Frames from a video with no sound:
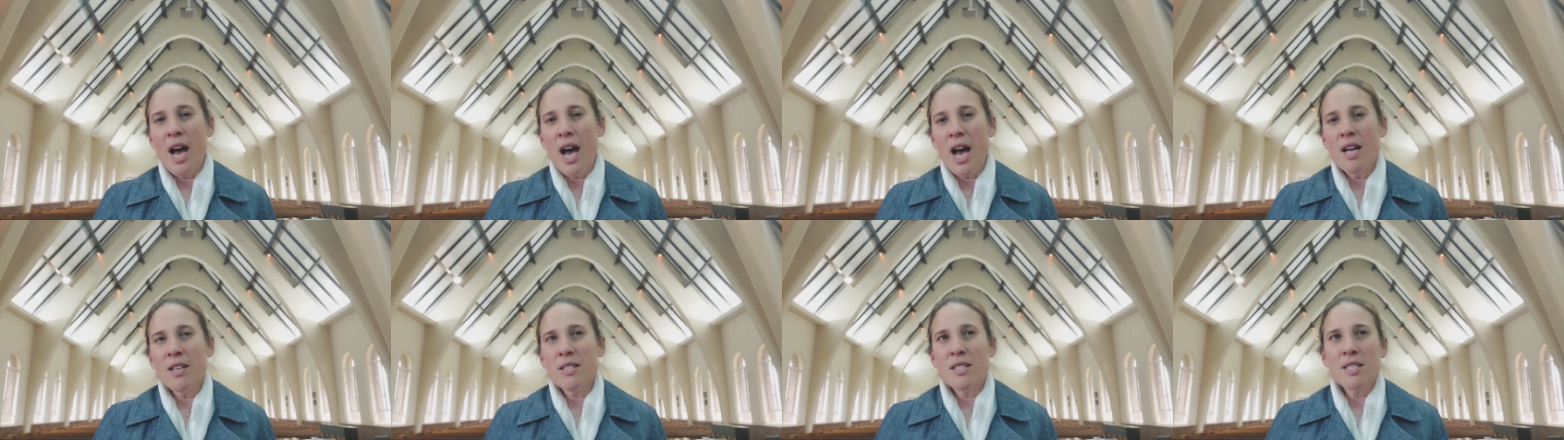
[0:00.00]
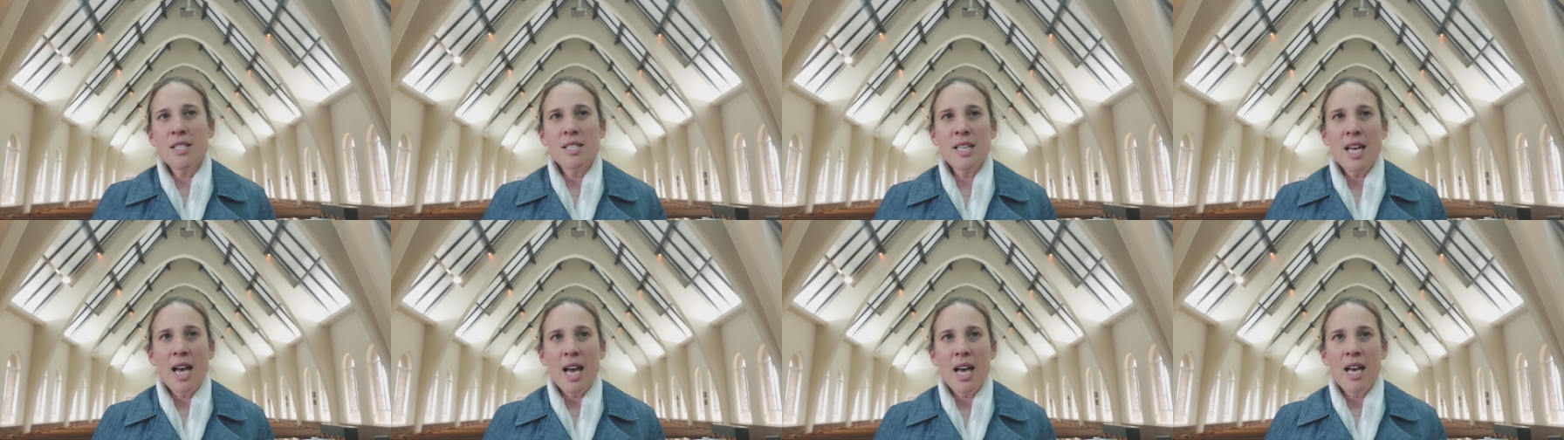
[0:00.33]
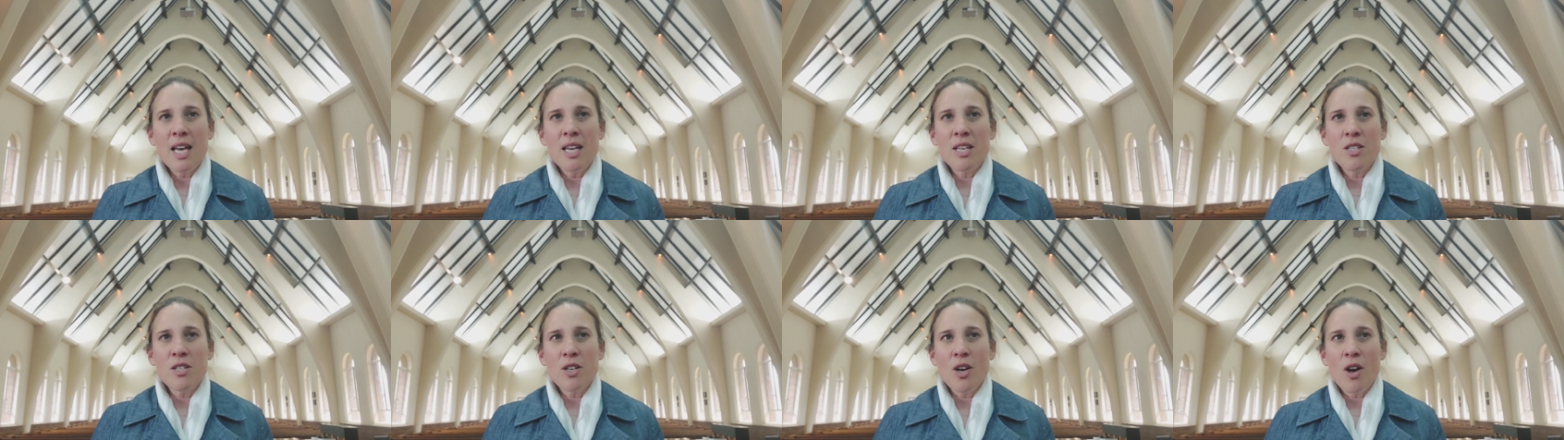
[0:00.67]

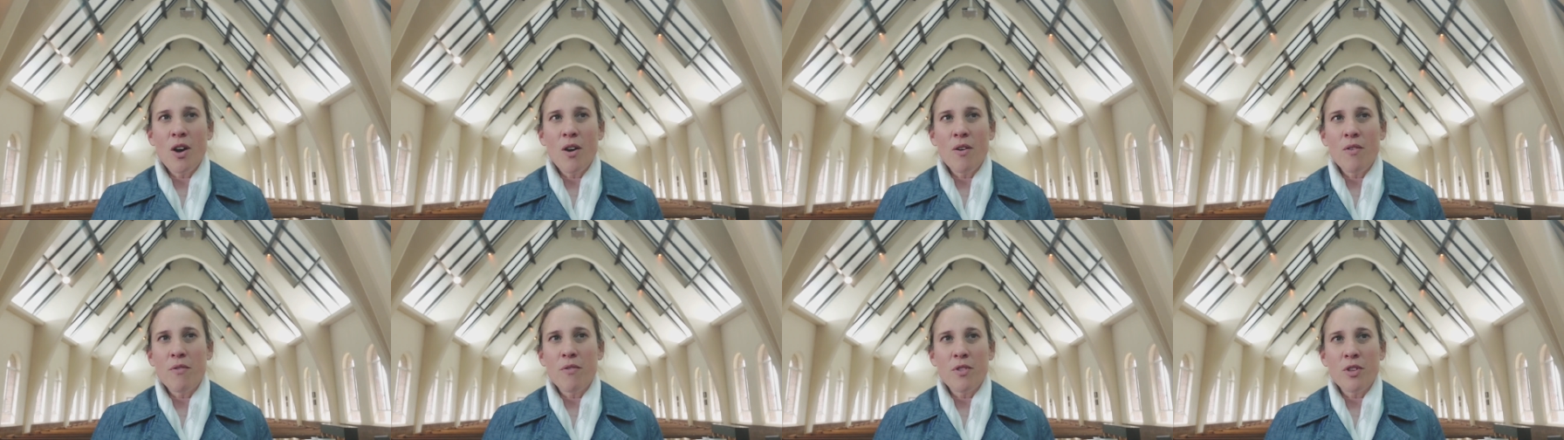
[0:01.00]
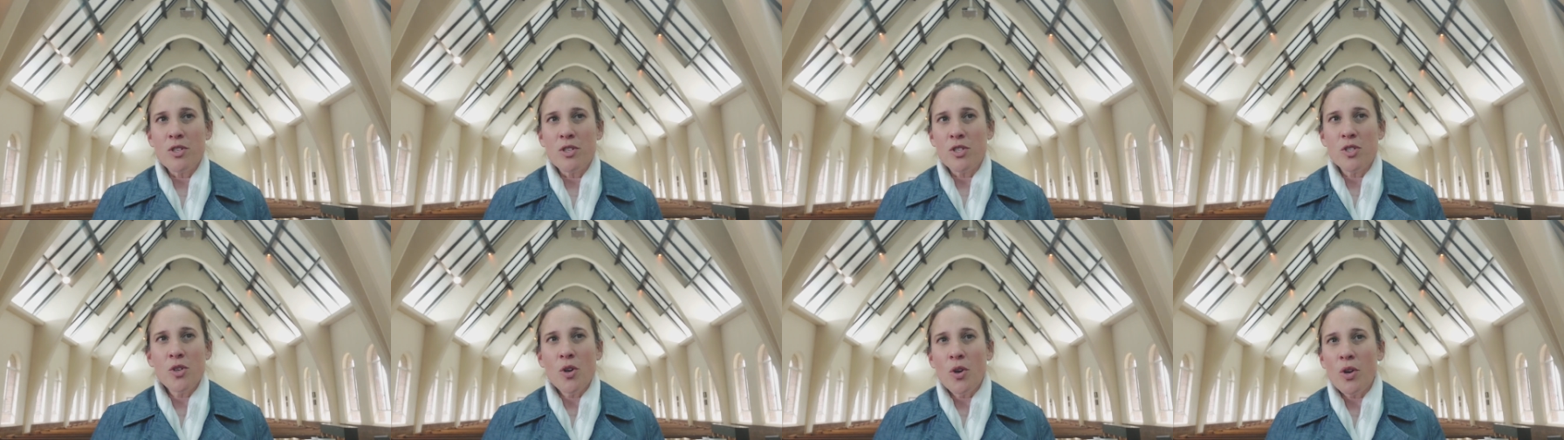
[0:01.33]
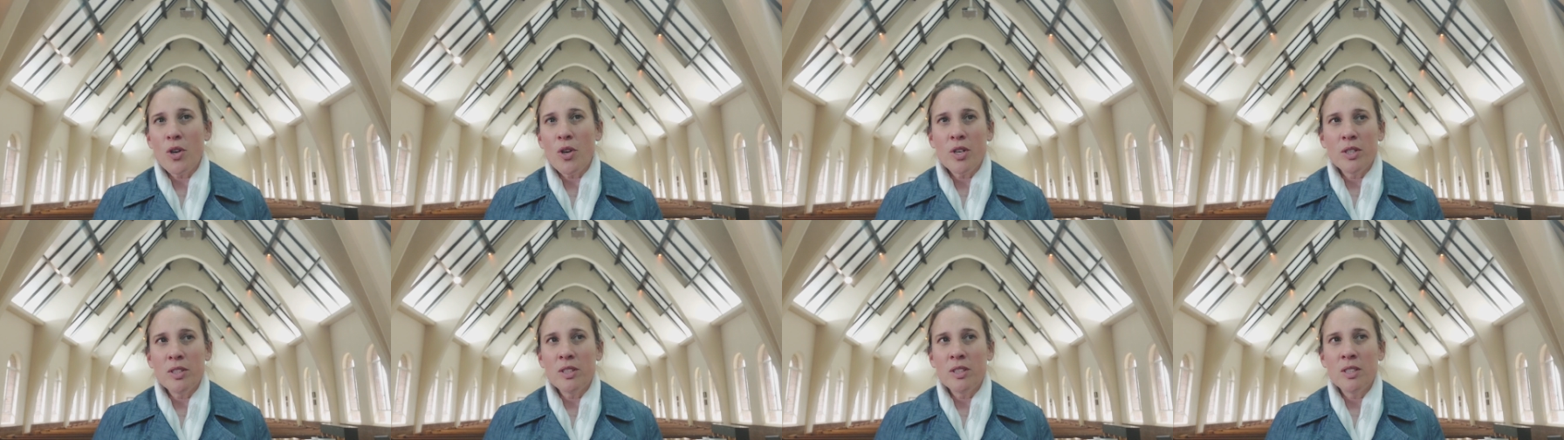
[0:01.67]
outside of the
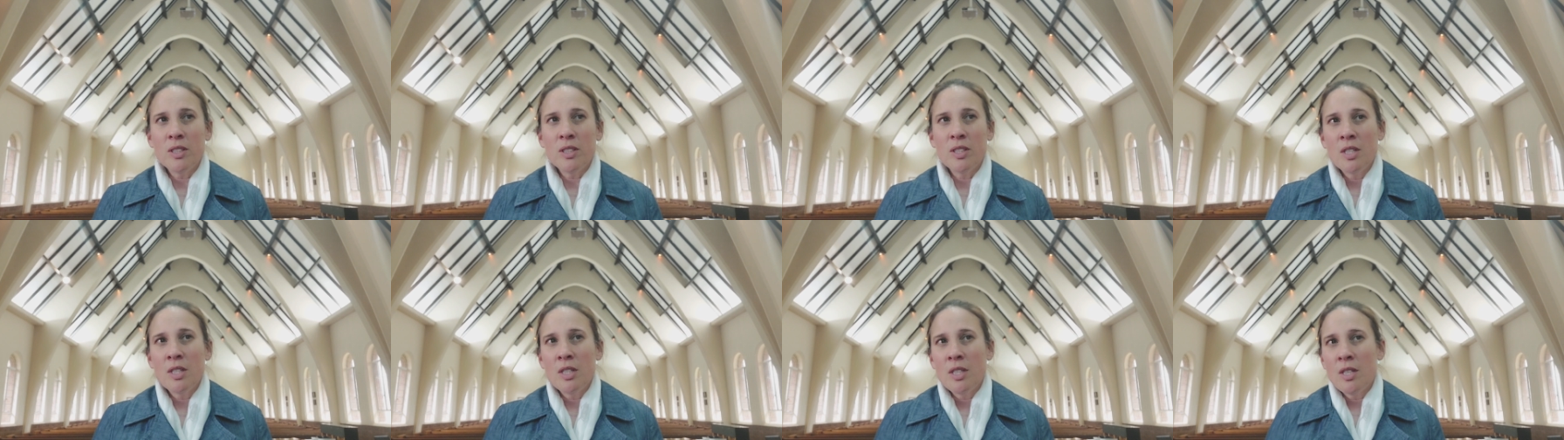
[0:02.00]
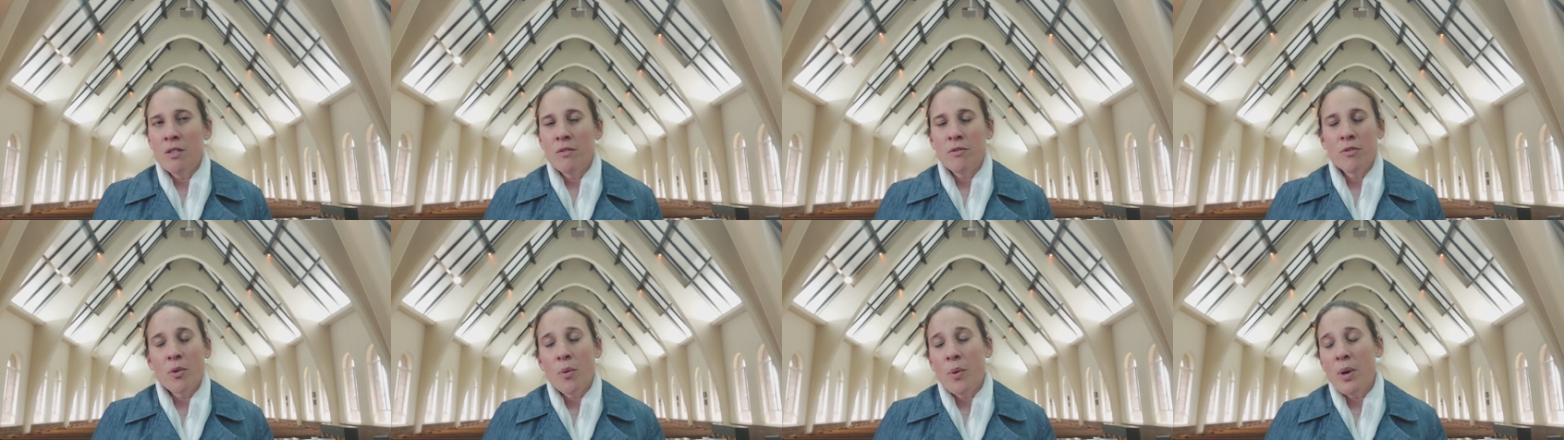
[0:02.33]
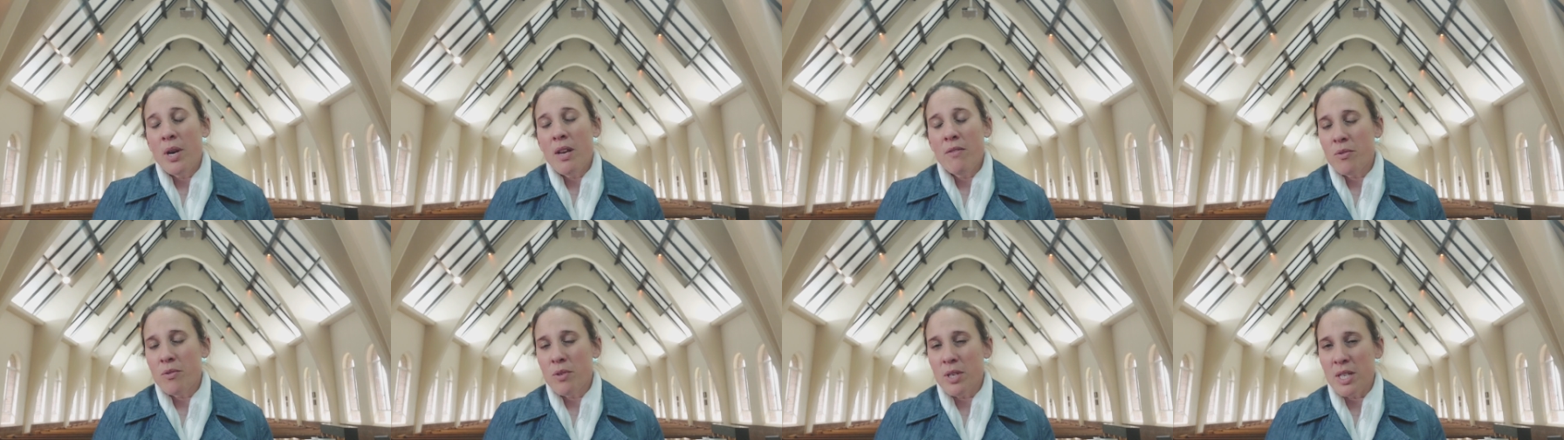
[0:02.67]
circle for
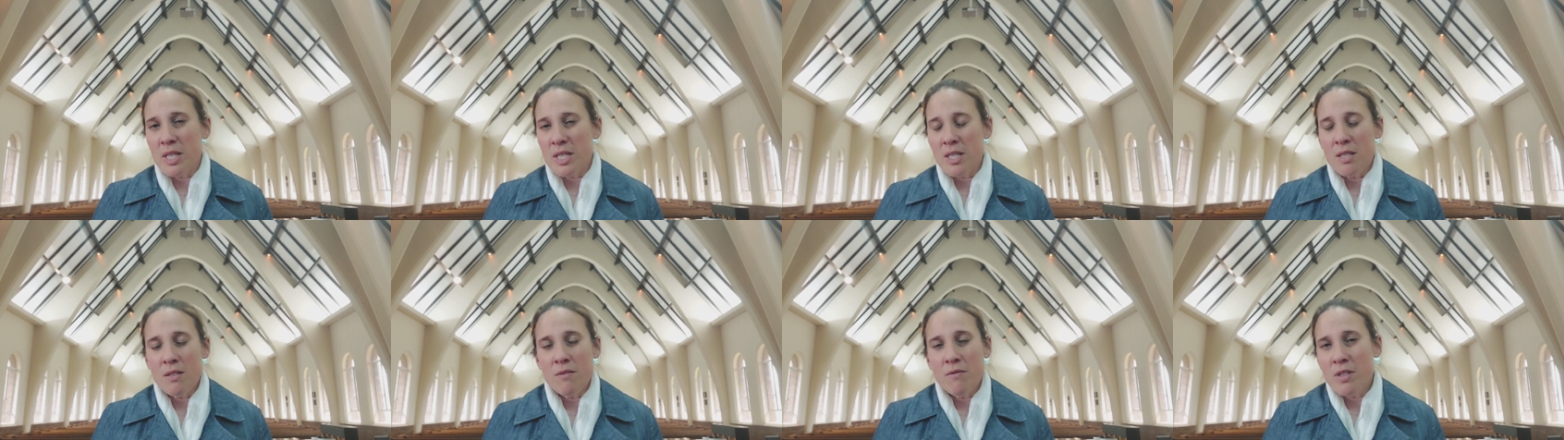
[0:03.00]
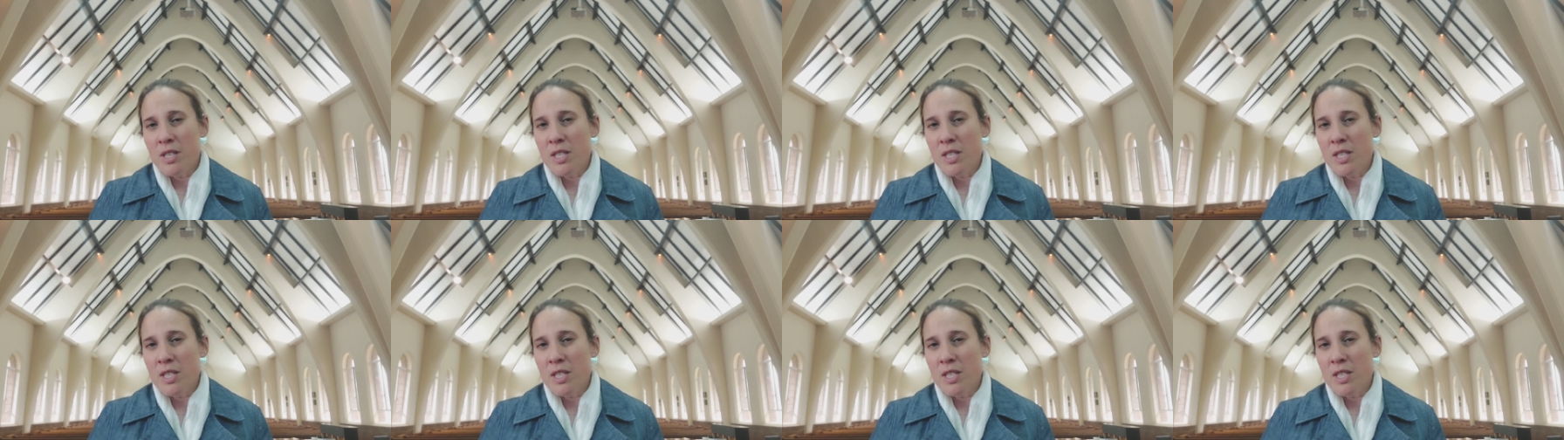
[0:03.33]
whatever reason.